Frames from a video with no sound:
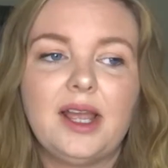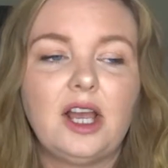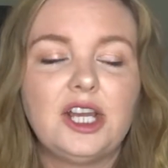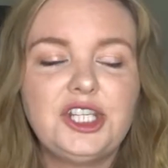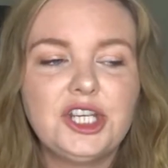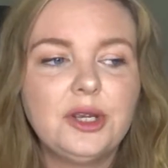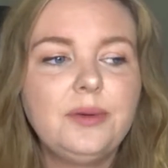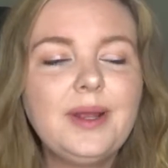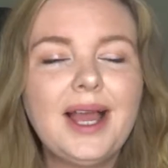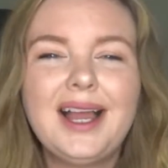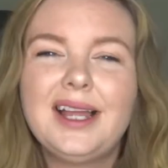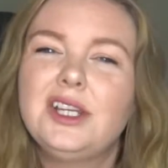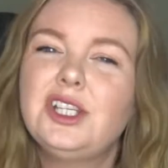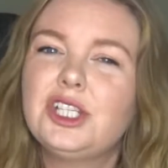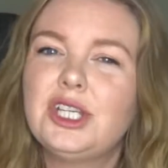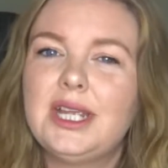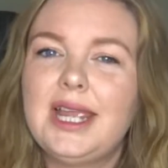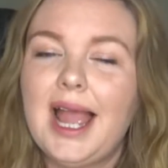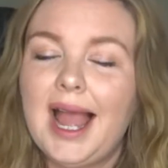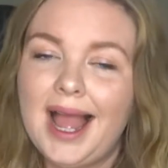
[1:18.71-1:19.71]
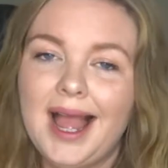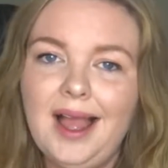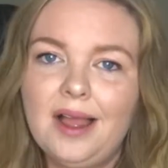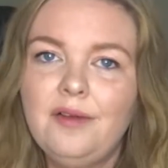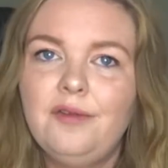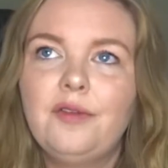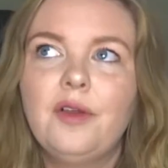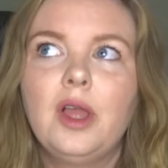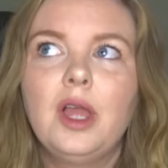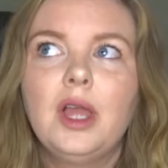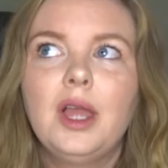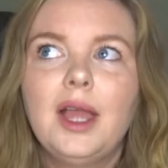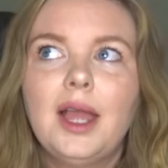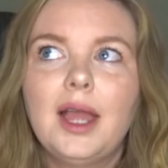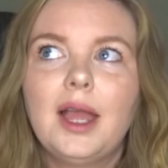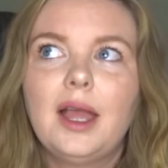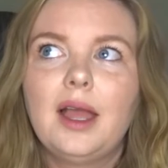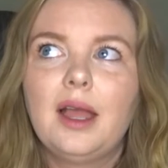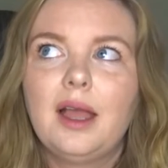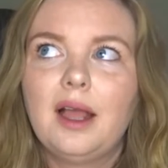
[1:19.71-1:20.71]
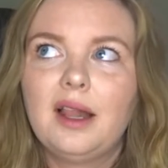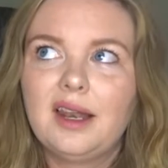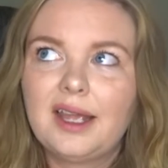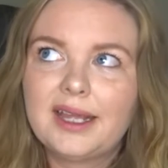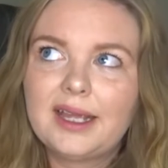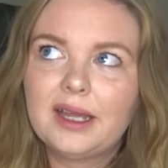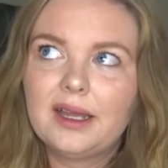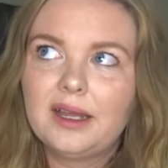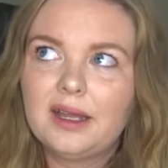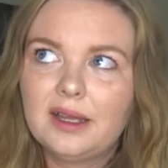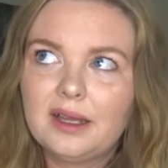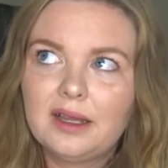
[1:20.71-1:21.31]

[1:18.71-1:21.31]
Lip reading: I don't actually have like